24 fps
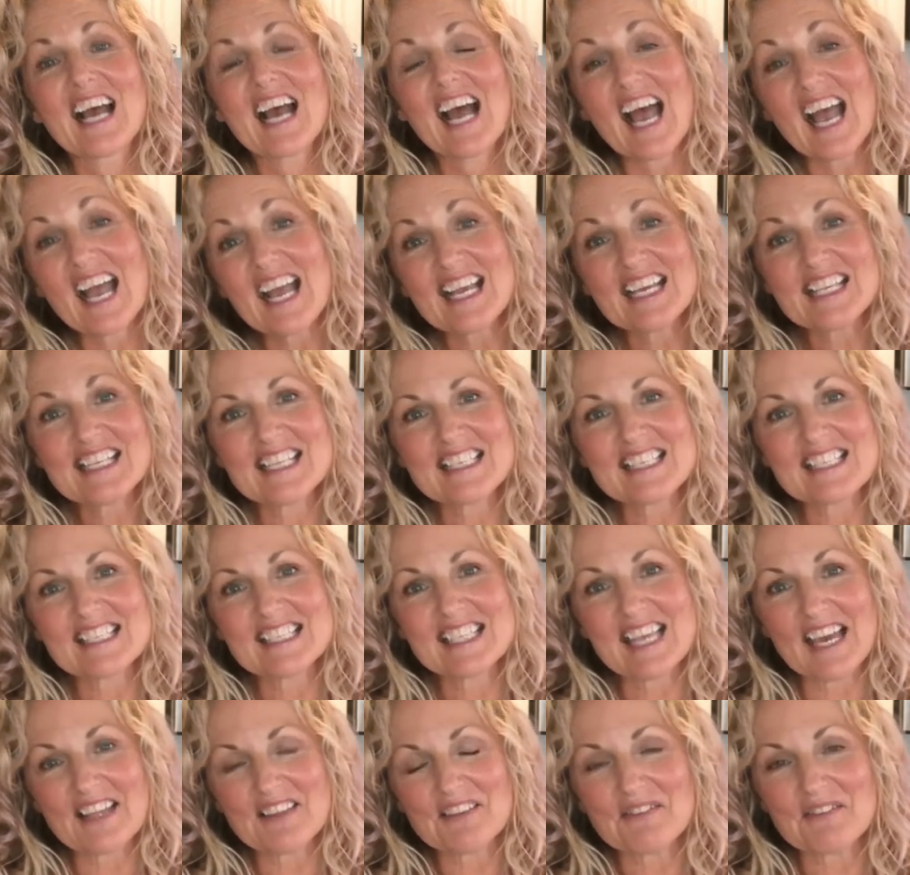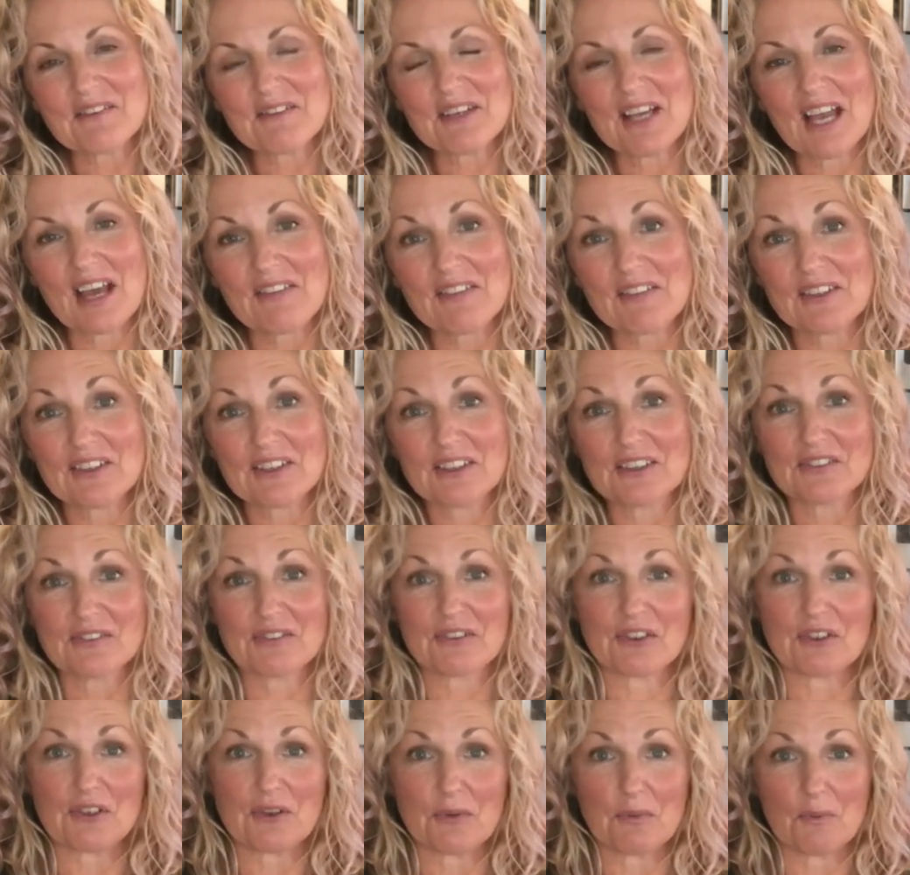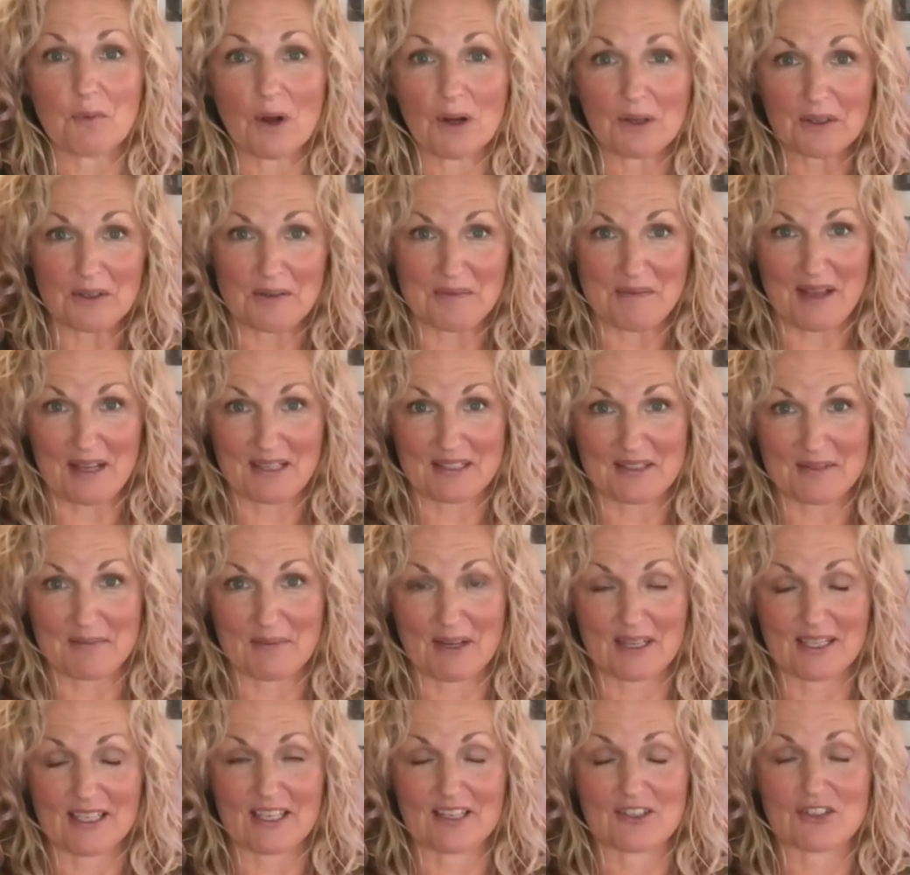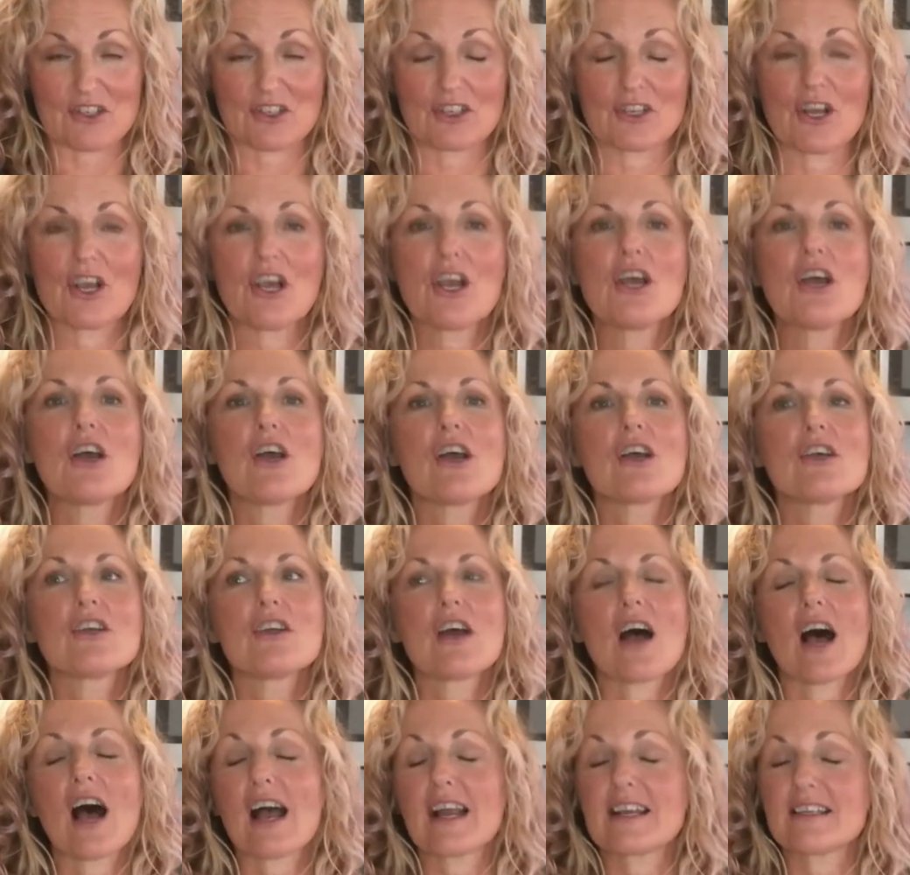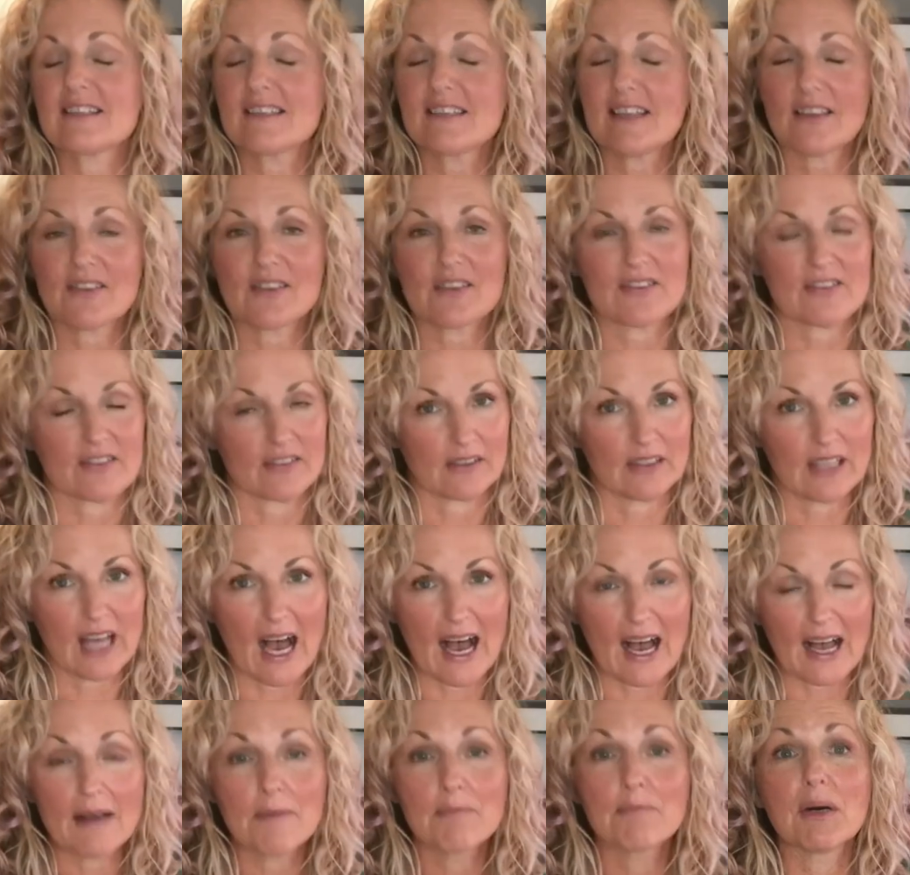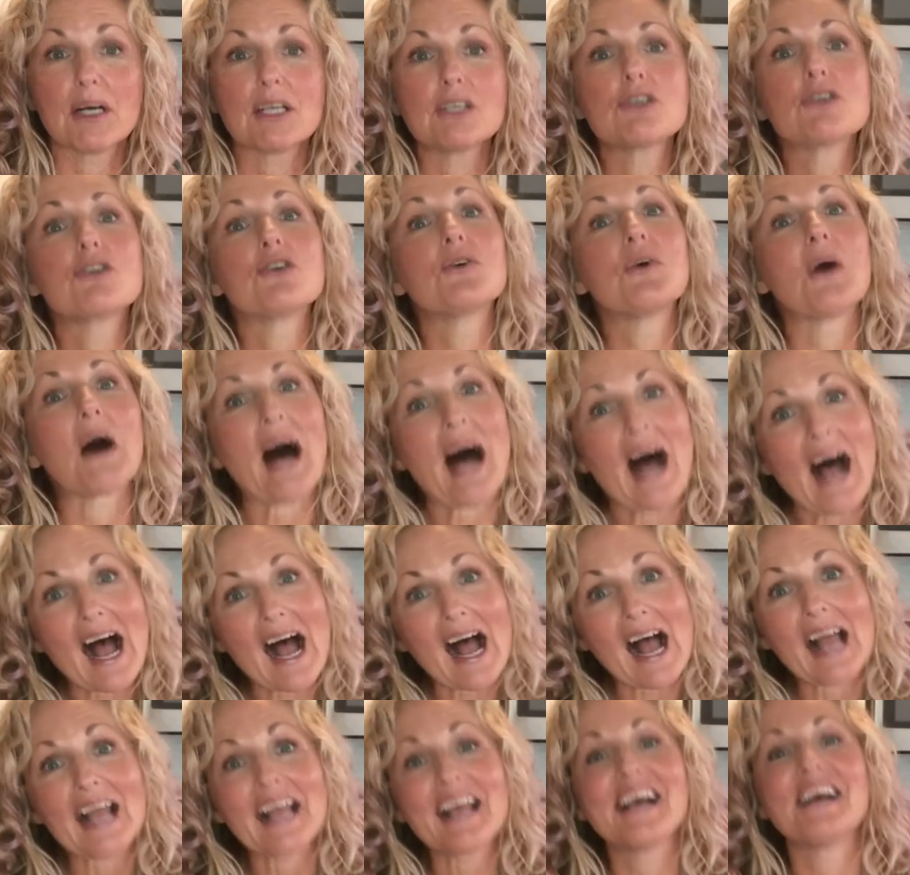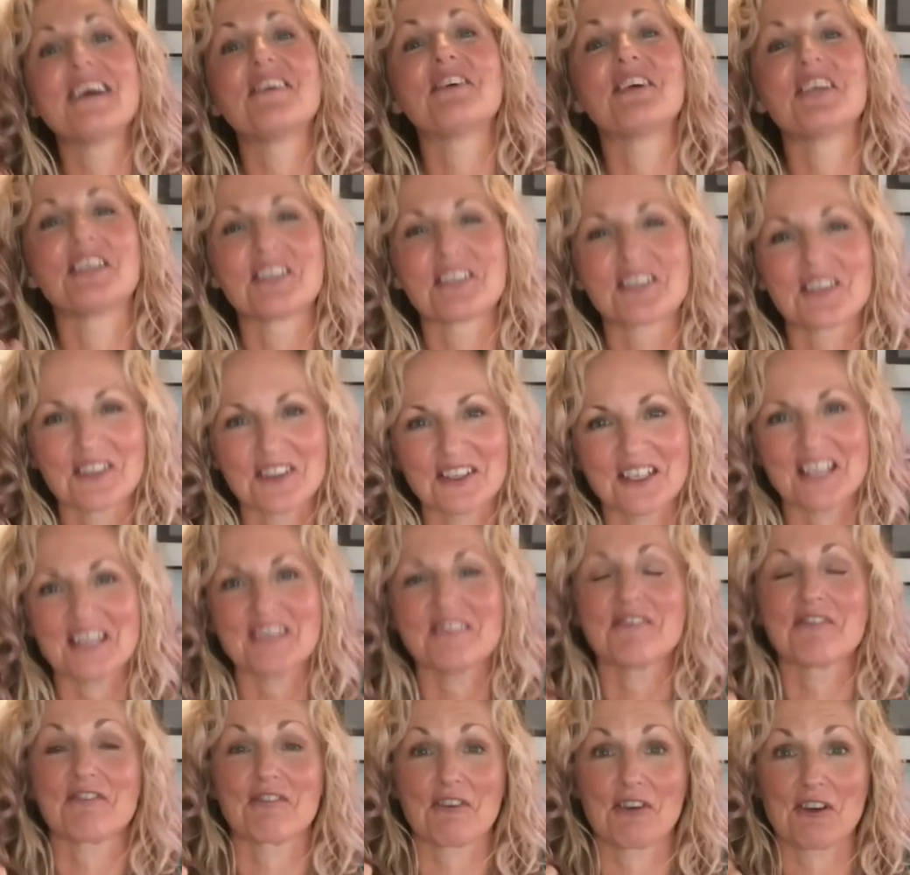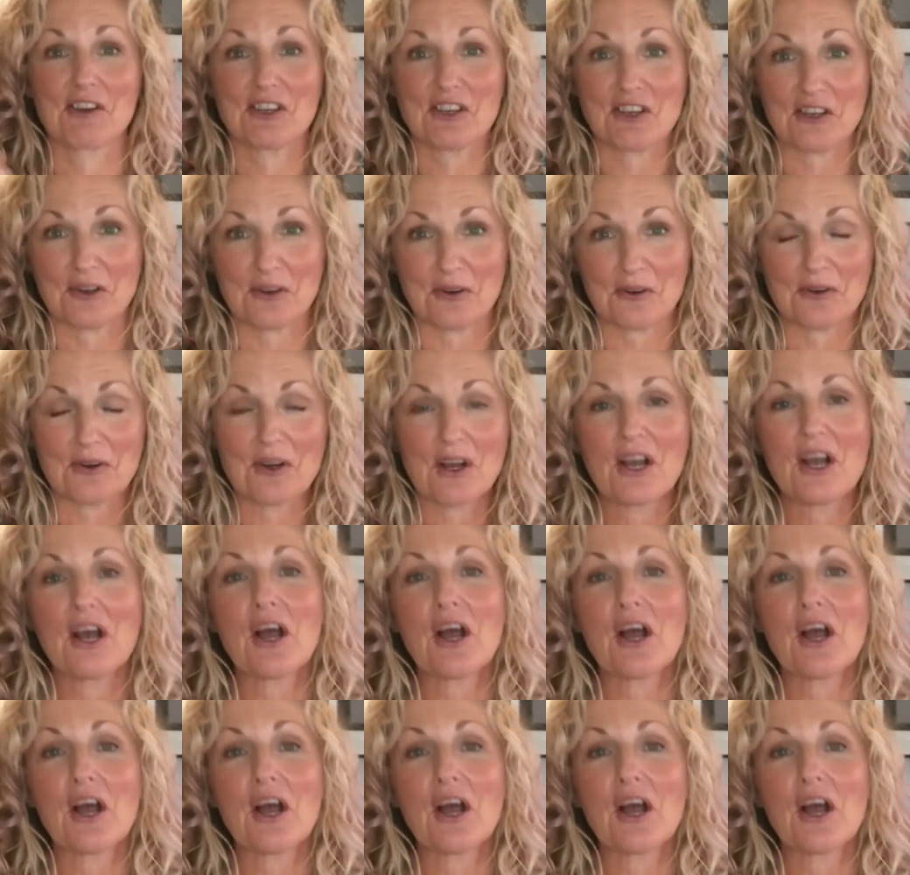Hey, this is Kathy from Kathy Cooks For You and welcome back to my kitchen. I say this a lot, but do I have a treat for you?